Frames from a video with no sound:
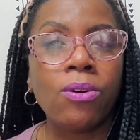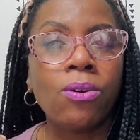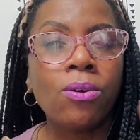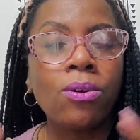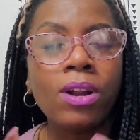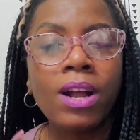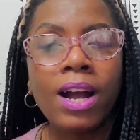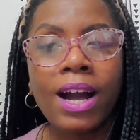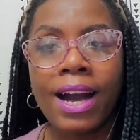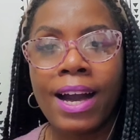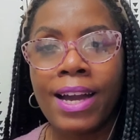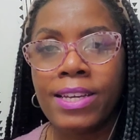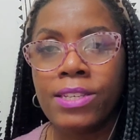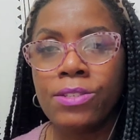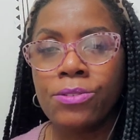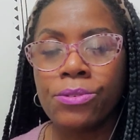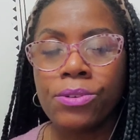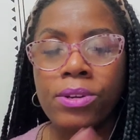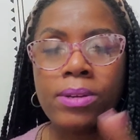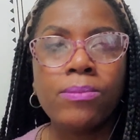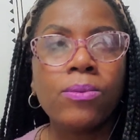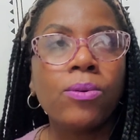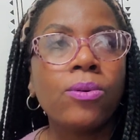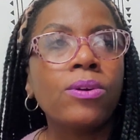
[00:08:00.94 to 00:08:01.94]
or ice
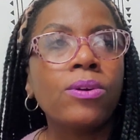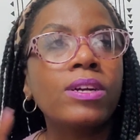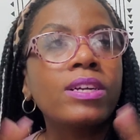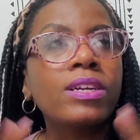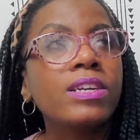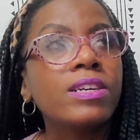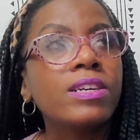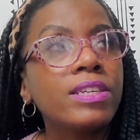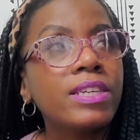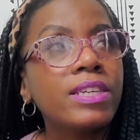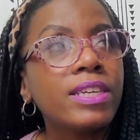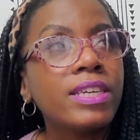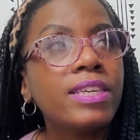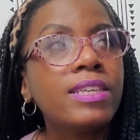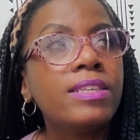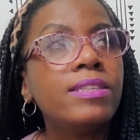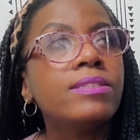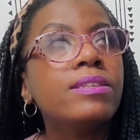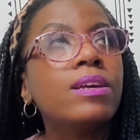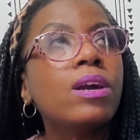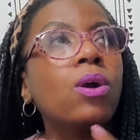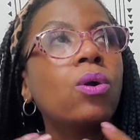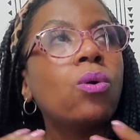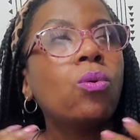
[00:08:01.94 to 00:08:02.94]
cream or
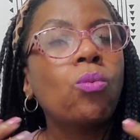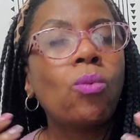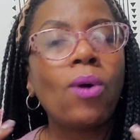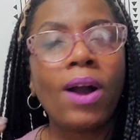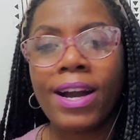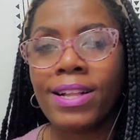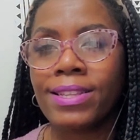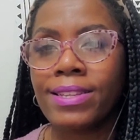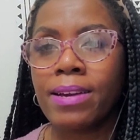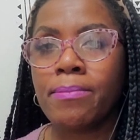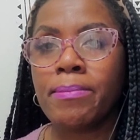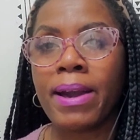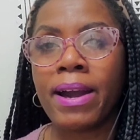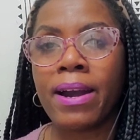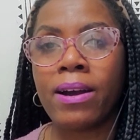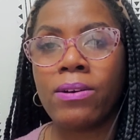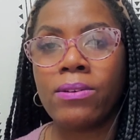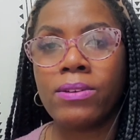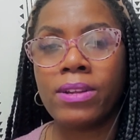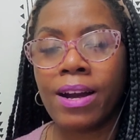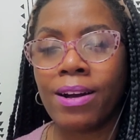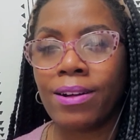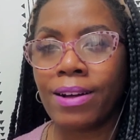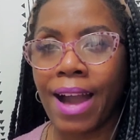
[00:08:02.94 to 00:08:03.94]
cookies while I'm
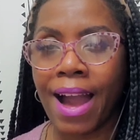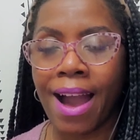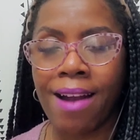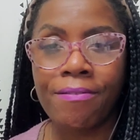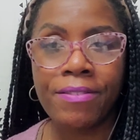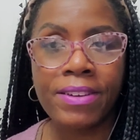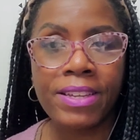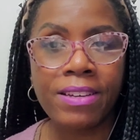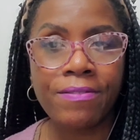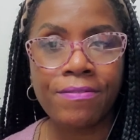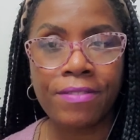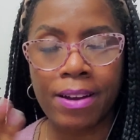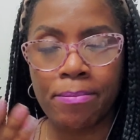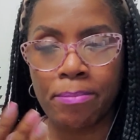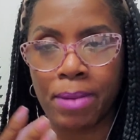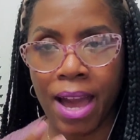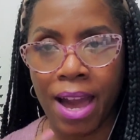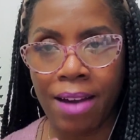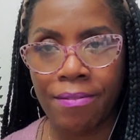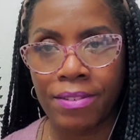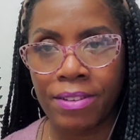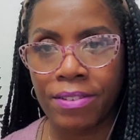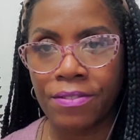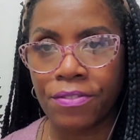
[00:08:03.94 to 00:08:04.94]
out. I'll have it if I'm
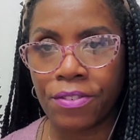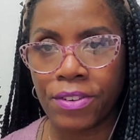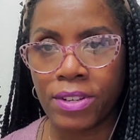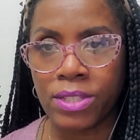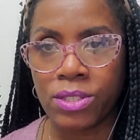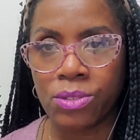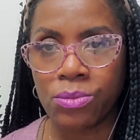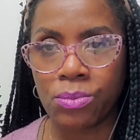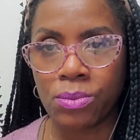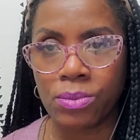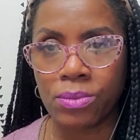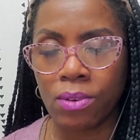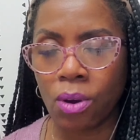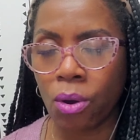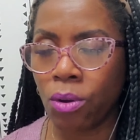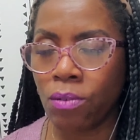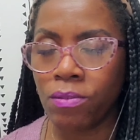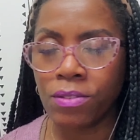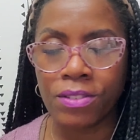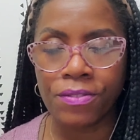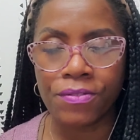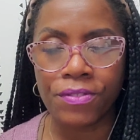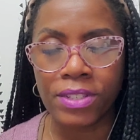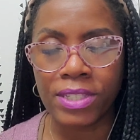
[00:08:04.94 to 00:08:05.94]
having friends with,
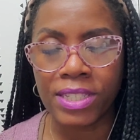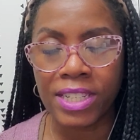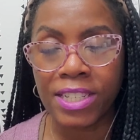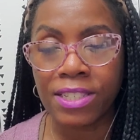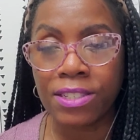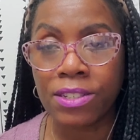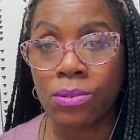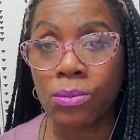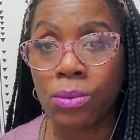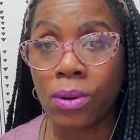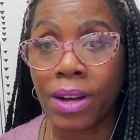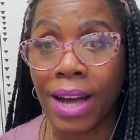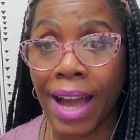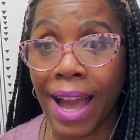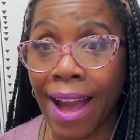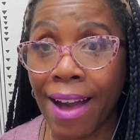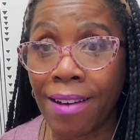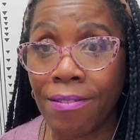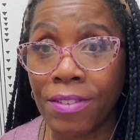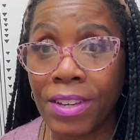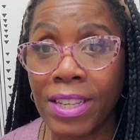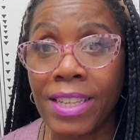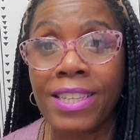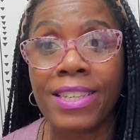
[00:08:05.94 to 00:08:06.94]
over for dinner, we'll
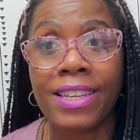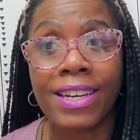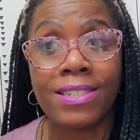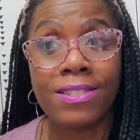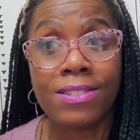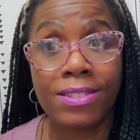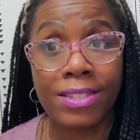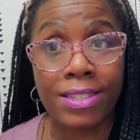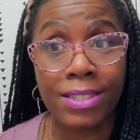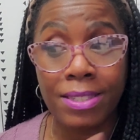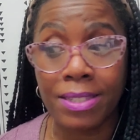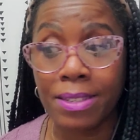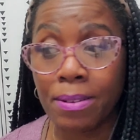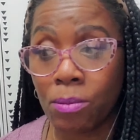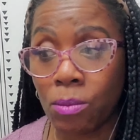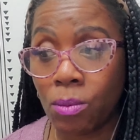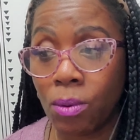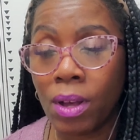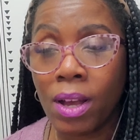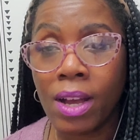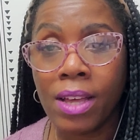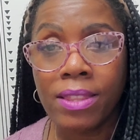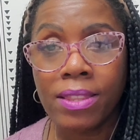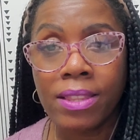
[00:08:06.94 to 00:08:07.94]
have it and I'll send it
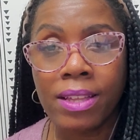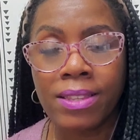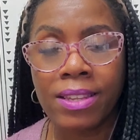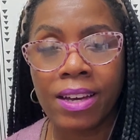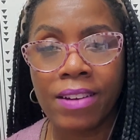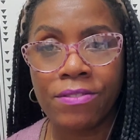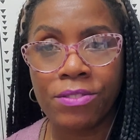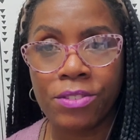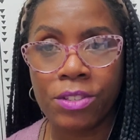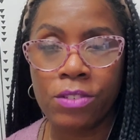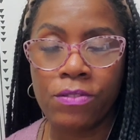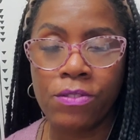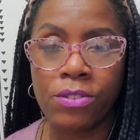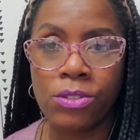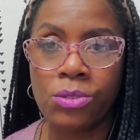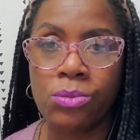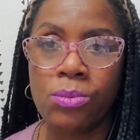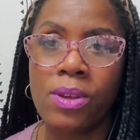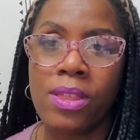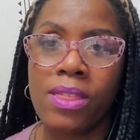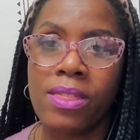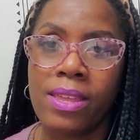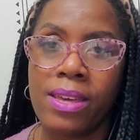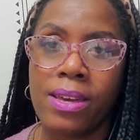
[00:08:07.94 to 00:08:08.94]
the leftovers
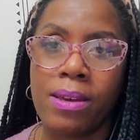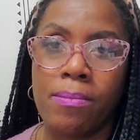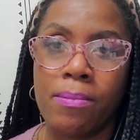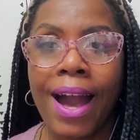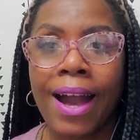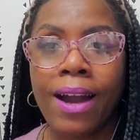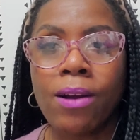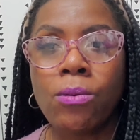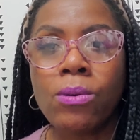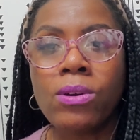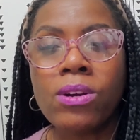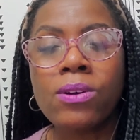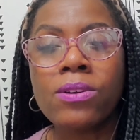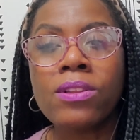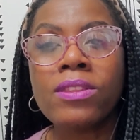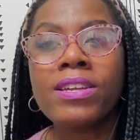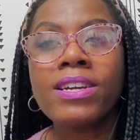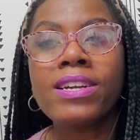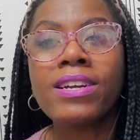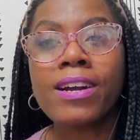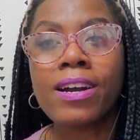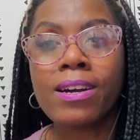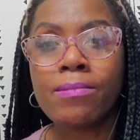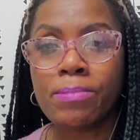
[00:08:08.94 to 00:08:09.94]
with them. I will go to
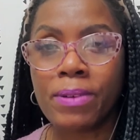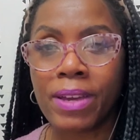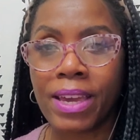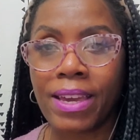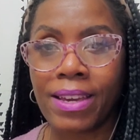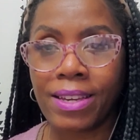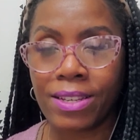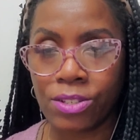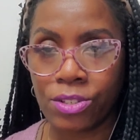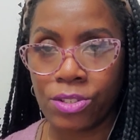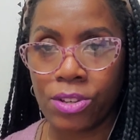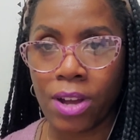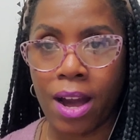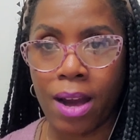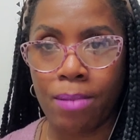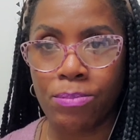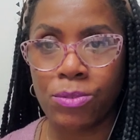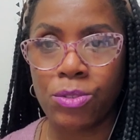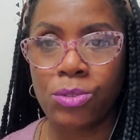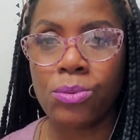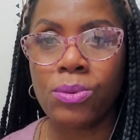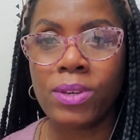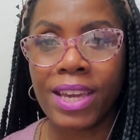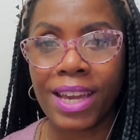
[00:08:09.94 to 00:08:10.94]
the cupcake shop
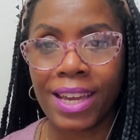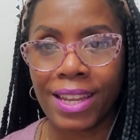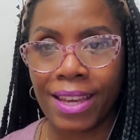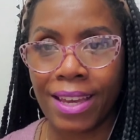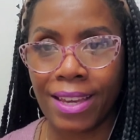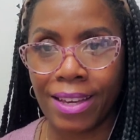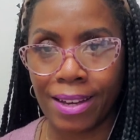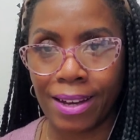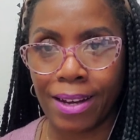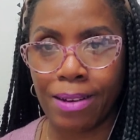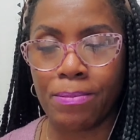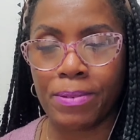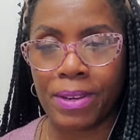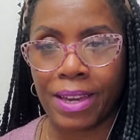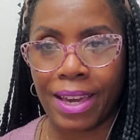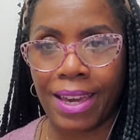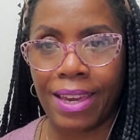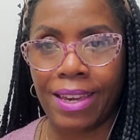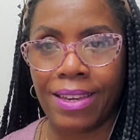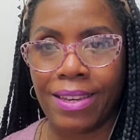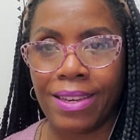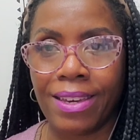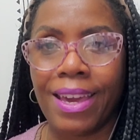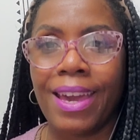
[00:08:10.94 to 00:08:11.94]
to get a
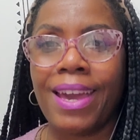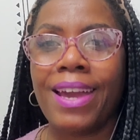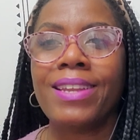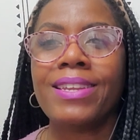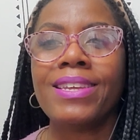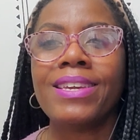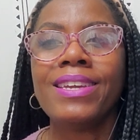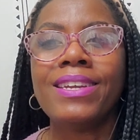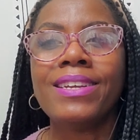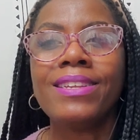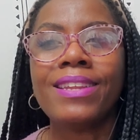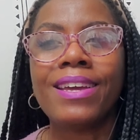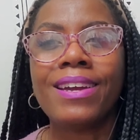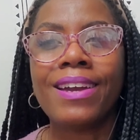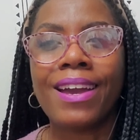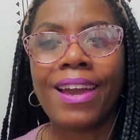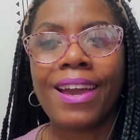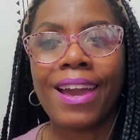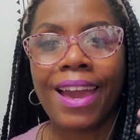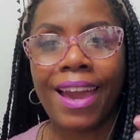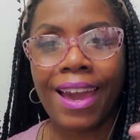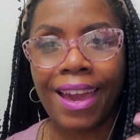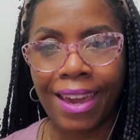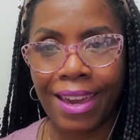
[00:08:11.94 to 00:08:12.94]
cupcake and eat
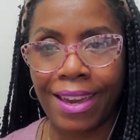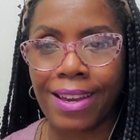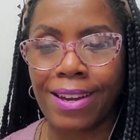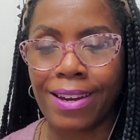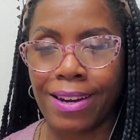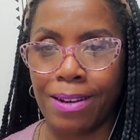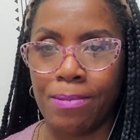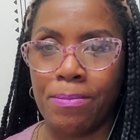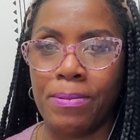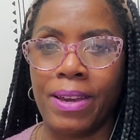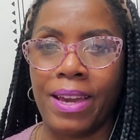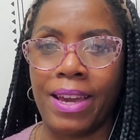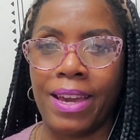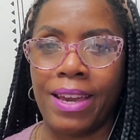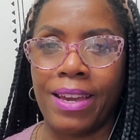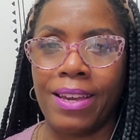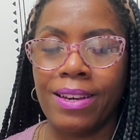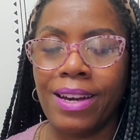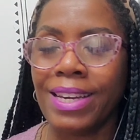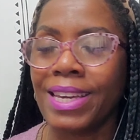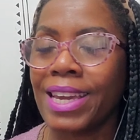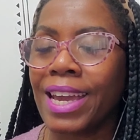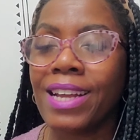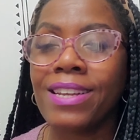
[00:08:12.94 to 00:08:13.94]
a cupcake.
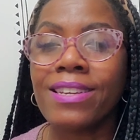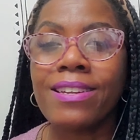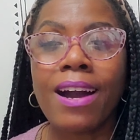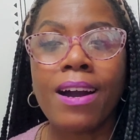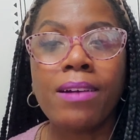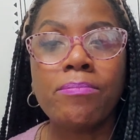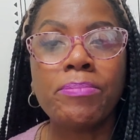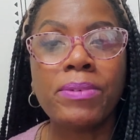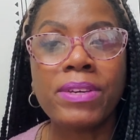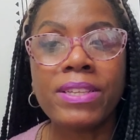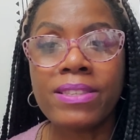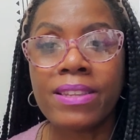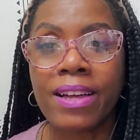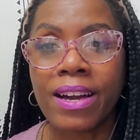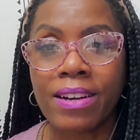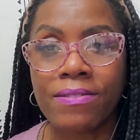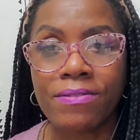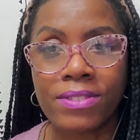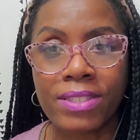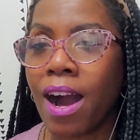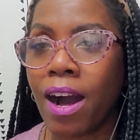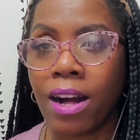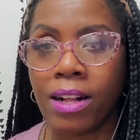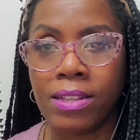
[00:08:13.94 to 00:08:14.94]
I cannot be
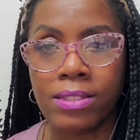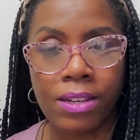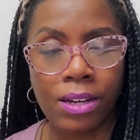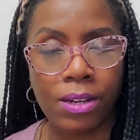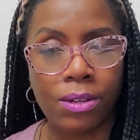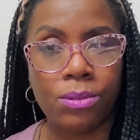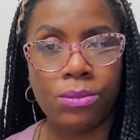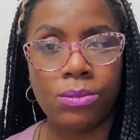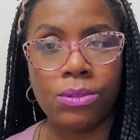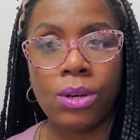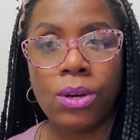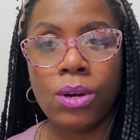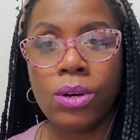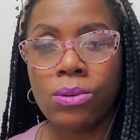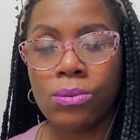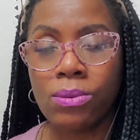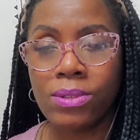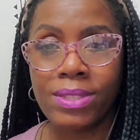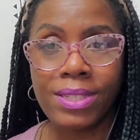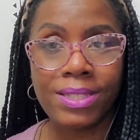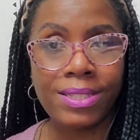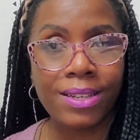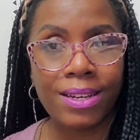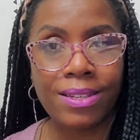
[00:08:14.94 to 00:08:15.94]
left alone
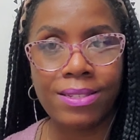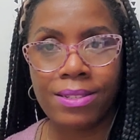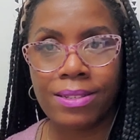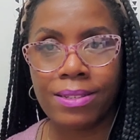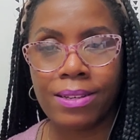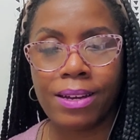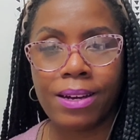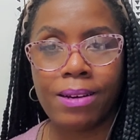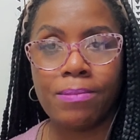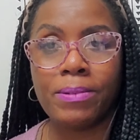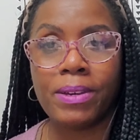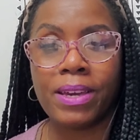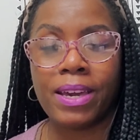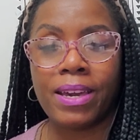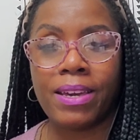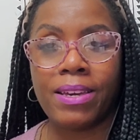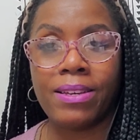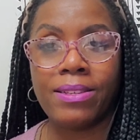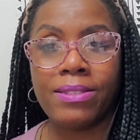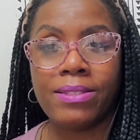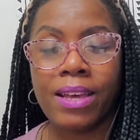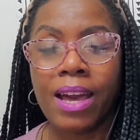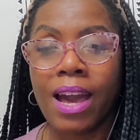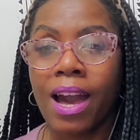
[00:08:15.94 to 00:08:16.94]
with a dozen
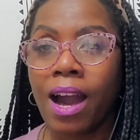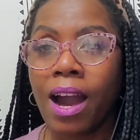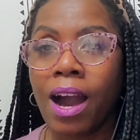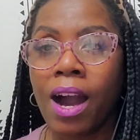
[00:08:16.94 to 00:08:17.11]
cupcakes.